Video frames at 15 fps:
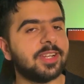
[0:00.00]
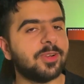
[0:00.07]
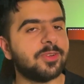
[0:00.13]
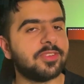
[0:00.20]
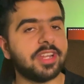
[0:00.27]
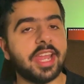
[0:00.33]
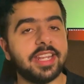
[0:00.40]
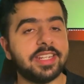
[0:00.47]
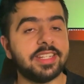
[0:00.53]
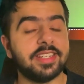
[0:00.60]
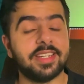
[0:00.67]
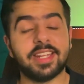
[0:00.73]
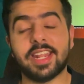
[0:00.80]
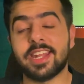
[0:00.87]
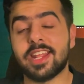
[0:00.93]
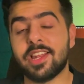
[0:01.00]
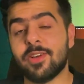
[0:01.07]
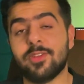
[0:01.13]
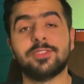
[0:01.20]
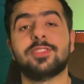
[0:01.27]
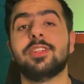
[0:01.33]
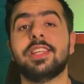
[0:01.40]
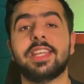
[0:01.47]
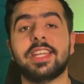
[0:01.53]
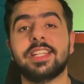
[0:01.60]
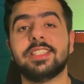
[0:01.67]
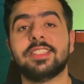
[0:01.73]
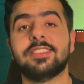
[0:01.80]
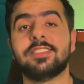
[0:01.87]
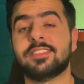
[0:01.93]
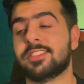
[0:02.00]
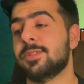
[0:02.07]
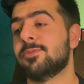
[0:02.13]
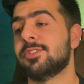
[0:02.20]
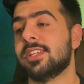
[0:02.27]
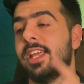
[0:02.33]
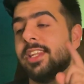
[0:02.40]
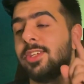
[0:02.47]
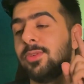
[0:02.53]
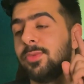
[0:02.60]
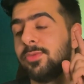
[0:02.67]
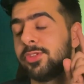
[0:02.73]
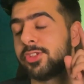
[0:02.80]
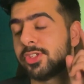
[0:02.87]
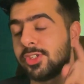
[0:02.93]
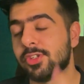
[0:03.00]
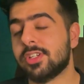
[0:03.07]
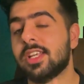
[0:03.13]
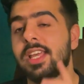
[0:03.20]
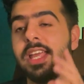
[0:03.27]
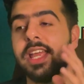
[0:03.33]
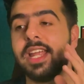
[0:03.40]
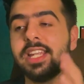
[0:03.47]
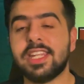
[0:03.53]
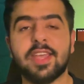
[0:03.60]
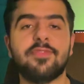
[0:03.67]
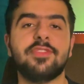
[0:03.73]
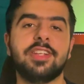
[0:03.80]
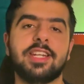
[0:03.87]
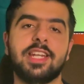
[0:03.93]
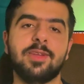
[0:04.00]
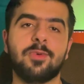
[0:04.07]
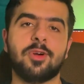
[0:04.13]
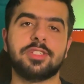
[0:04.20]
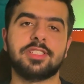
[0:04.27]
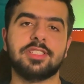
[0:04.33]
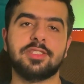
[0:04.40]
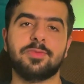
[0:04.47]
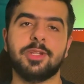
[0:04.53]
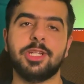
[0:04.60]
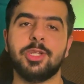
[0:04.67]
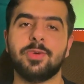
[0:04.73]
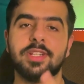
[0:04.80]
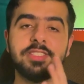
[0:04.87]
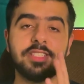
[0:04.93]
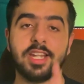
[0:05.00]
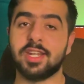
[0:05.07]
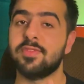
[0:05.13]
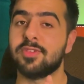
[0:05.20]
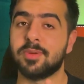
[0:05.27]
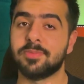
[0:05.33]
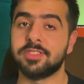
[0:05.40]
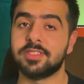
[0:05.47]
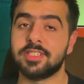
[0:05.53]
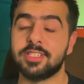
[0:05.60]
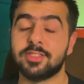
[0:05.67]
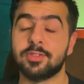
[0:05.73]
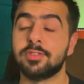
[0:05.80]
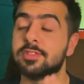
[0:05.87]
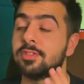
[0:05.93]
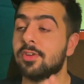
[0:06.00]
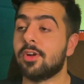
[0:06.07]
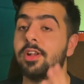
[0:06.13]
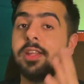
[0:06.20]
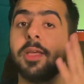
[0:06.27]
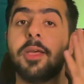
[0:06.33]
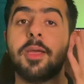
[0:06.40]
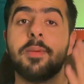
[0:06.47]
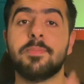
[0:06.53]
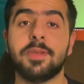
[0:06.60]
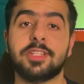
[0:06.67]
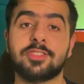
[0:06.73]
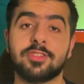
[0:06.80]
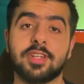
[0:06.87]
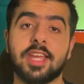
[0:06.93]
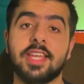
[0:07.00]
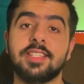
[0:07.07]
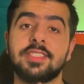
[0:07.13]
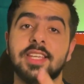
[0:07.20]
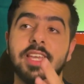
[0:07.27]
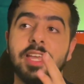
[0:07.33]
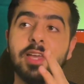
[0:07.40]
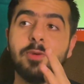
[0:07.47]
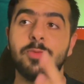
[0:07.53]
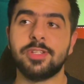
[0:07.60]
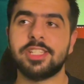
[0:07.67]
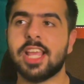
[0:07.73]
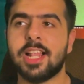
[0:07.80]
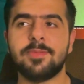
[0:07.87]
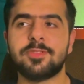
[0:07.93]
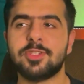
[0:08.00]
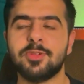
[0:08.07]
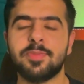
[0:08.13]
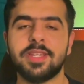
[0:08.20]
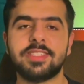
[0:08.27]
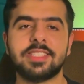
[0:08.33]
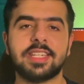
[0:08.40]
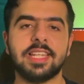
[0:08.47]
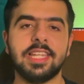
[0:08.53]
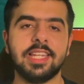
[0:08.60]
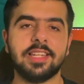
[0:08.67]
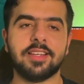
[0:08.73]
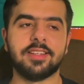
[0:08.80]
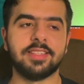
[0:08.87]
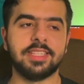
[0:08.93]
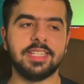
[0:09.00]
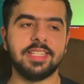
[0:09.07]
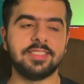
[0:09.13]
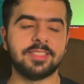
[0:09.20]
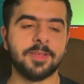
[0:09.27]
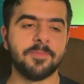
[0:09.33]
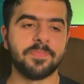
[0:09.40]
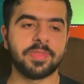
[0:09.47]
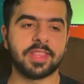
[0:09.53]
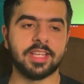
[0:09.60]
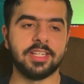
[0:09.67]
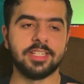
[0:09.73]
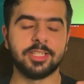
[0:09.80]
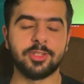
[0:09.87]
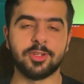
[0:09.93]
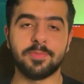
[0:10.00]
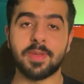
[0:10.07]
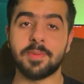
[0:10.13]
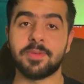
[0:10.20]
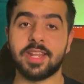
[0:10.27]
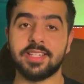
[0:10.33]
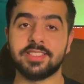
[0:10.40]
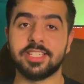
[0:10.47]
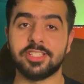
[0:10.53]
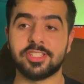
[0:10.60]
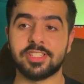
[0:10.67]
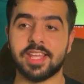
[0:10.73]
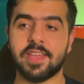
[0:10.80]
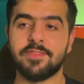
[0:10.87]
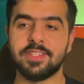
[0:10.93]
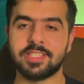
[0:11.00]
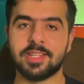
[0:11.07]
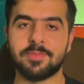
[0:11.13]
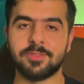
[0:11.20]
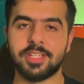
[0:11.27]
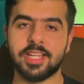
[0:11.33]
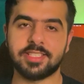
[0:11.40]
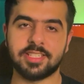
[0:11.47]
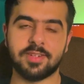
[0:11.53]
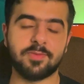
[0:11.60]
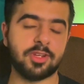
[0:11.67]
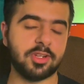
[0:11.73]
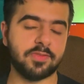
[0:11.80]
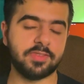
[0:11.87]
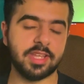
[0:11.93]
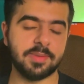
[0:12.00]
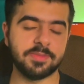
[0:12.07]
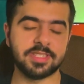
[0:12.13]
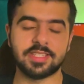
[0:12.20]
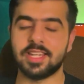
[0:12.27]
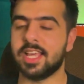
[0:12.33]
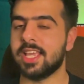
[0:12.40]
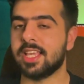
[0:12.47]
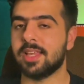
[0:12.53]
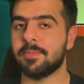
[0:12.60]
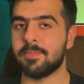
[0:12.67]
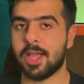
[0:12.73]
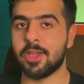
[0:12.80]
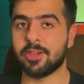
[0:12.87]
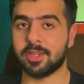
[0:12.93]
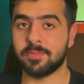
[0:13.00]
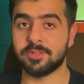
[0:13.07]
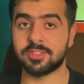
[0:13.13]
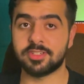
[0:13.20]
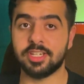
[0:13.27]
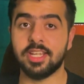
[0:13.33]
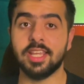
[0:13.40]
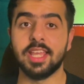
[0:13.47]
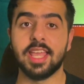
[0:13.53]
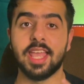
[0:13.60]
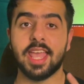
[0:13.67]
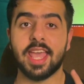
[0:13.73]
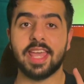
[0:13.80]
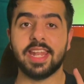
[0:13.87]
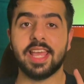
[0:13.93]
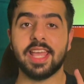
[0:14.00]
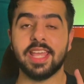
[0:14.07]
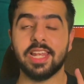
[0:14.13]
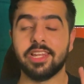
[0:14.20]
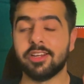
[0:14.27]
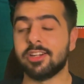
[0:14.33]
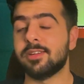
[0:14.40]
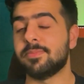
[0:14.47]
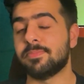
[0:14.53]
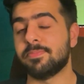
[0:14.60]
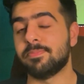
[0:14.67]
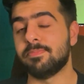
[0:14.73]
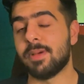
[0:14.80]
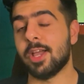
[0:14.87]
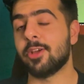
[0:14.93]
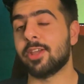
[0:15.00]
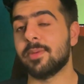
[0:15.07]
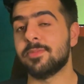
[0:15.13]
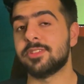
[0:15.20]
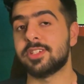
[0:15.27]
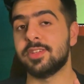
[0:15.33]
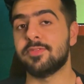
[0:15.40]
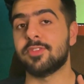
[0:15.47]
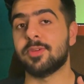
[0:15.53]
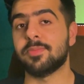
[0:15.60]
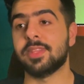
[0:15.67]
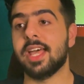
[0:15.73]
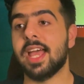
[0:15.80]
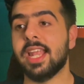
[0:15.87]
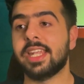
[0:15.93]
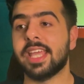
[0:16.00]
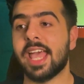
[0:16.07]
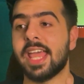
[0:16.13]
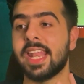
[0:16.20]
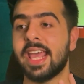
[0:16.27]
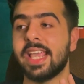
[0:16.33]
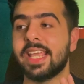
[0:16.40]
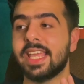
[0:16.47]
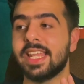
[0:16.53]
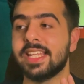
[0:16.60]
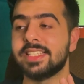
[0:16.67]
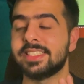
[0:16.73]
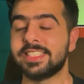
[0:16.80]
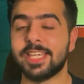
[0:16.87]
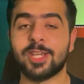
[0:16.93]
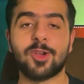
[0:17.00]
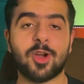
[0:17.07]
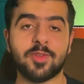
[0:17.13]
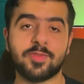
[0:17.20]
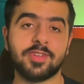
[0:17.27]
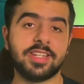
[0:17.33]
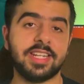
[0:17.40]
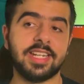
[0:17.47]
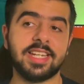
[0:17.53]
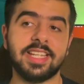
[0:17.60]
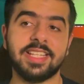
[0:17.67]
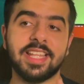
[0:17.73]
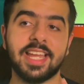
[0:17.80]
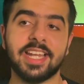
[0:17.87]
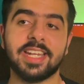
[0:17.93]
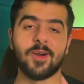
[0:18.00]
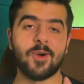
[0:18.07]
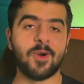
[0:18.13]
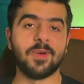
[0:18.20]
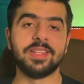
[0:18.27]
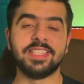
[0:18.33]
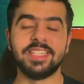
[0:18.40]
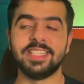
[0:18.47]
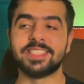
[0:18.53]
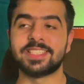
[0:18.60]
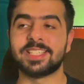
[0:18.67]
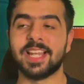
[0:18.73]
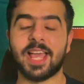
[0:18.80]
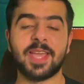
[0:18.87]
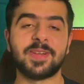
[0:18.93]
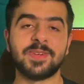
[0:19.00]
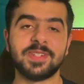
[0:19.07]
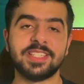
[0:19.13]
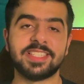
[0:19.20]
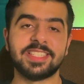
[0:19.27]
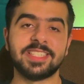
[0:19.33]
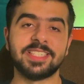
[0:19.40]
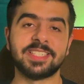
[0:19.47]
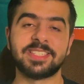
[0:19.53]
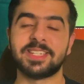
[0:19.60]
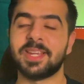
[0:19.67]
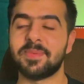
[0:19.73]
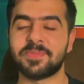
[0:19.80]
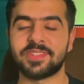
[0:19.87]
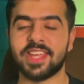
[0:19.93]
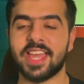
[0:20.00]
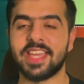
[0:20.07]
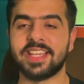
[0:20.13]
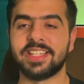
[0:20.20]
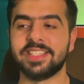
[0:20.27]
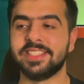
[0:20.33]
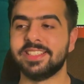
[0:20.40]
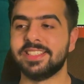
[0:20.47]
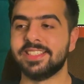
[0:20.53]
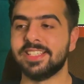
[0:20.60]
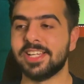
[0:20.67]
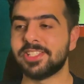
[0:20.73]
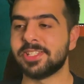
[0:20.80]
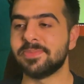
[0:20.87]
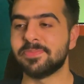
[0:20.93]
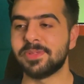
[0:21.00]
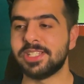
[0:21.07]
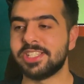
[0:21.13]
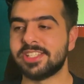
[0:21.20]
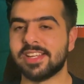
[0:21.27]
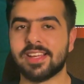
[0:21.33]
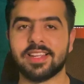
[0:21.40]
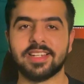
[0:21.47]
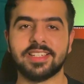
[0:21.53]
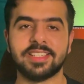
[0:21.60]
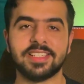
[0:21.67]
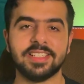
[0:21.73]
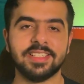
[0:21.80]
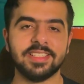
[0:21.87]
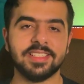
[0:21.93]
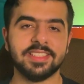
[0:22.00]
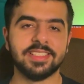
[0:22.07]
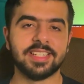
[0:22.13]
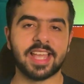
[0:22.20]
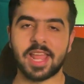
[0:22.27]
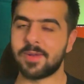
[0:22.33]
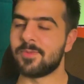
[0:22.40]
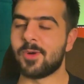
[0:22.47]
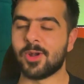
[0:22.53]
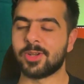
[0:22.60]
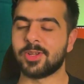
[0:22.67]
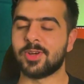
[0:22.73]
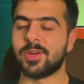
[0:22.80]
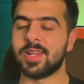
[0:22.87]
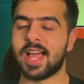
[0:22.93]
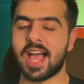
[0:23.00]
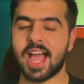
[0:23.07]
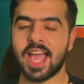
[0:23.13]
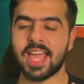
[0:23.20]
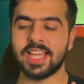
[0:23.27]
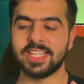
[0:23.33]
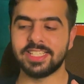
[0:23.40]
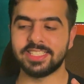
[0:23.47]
out right here, and I'll also link in the description. And you should definitely watch this video and study from this resource called Pixorize, which helps you basically learn these, memorization heavy subjects. And one of them is like biochemistry. And I learned biochemistry from that, and I can say confidently that all these glycolysis, Krebs cycle, HMP shunt, and what all, I